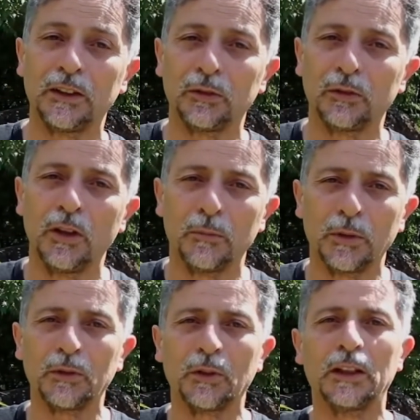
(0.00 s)
They may
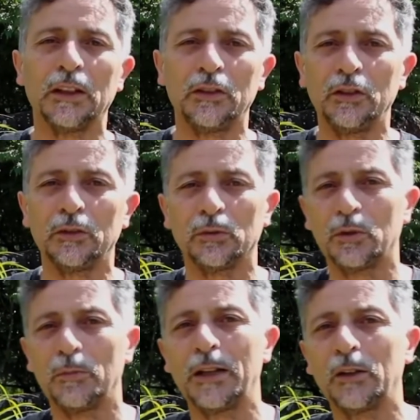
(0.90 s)
even do that,
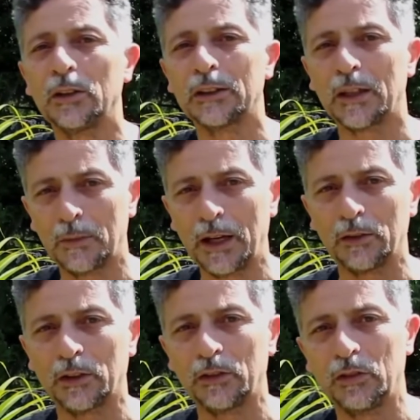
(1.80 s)
but I
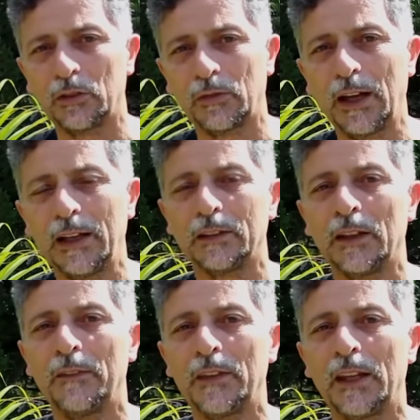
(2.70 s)
believe that the best work
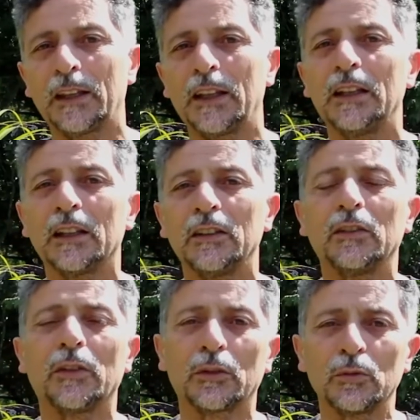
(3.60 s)
we do is the
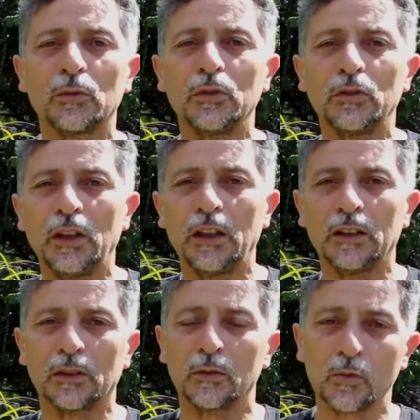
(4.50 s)
one with consciousness
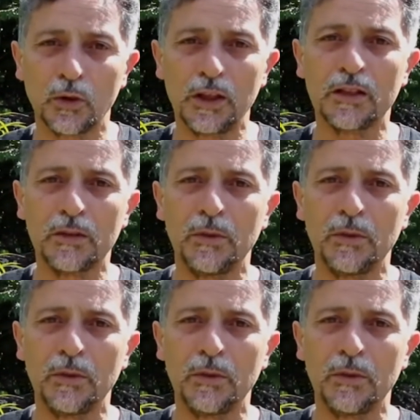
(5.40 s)
and knowledge.